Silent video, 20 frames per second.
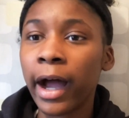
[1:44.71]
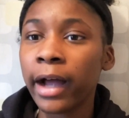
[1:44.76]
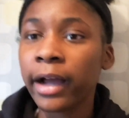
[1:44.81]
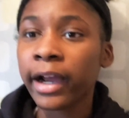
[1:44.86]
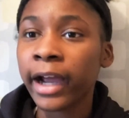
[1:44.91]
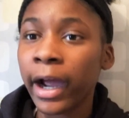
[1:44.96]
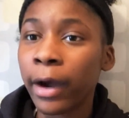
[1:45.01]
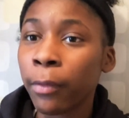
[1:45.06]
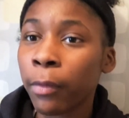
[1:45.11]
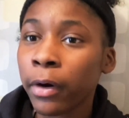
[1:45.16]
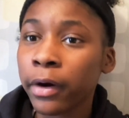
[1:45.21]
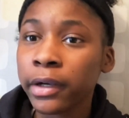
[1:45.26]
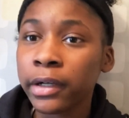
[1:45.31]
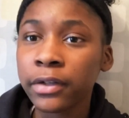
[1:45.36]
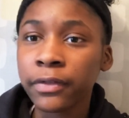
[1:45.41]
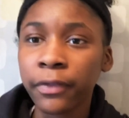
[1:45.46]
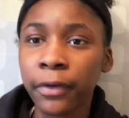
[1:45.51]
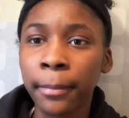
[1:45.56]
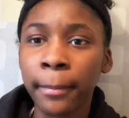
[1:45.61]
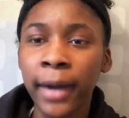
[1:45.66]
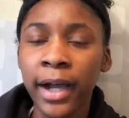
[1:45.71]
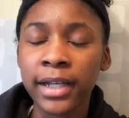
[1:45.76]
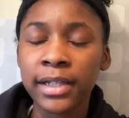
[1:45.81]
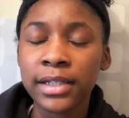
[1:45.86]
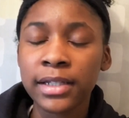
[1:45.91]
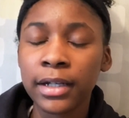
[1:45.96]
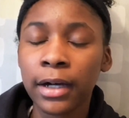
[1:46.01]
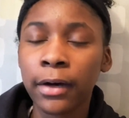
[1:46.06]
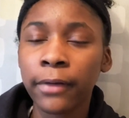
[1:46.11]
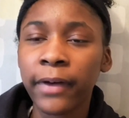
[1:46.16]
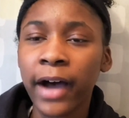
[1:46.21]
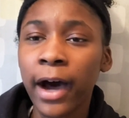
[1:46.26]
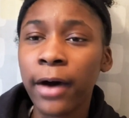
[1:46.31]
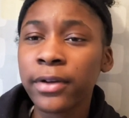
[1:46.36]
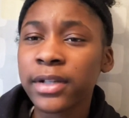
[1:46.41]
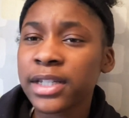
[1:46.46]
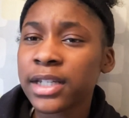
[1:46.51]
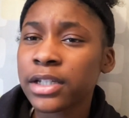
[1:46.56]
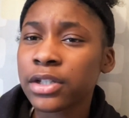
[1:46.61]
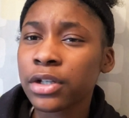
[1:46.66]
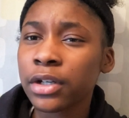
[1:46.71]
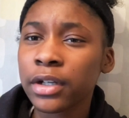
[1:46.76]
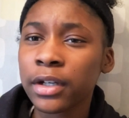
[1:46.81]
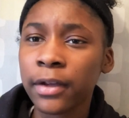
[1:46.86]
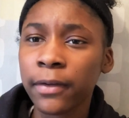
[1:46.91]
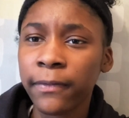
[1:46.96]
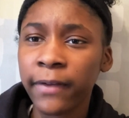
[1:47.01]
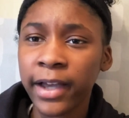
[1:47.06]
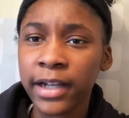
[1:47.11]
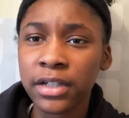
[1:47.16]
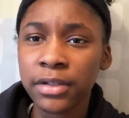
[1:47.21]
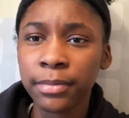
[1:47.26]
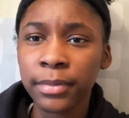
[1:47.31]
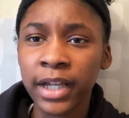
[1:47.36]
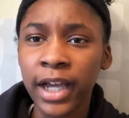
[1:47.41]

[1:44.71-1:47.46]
get worried for myself. How is this going to affect me?